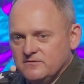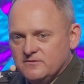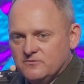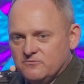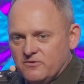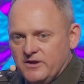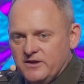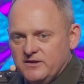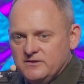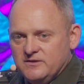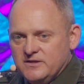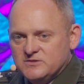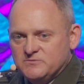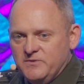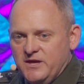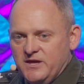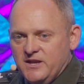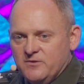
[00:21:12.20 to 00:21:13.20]
right?
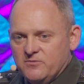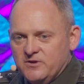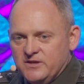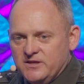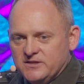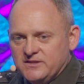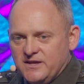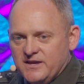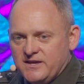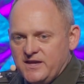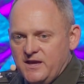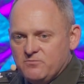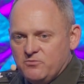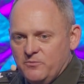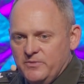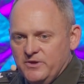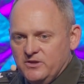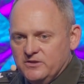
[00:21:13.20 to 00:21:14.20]
Is being able to get that
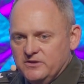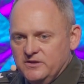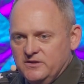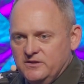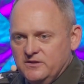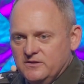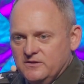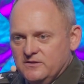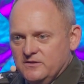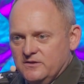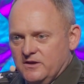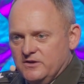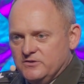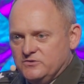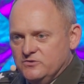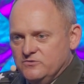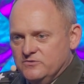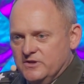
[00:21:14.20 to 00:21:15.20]
capability
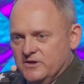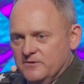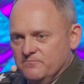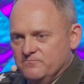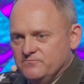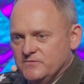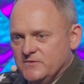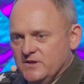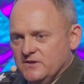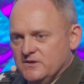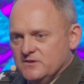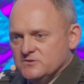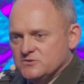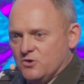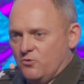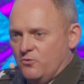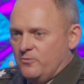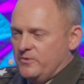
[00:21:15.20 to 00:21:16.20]
to them.
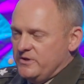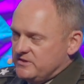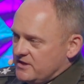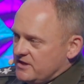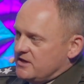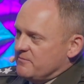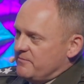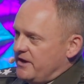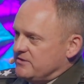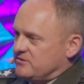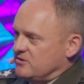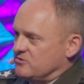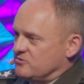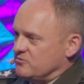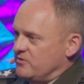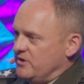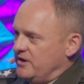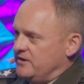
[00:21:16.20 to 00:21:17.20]
So when we think about the
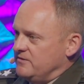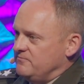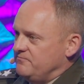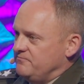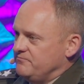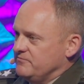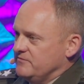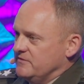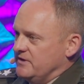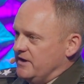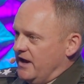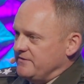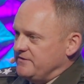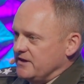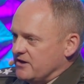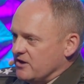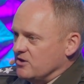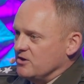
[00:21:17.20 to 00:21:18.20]
threat, I
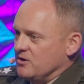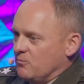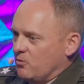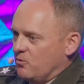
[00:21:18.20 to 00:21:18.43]
think our number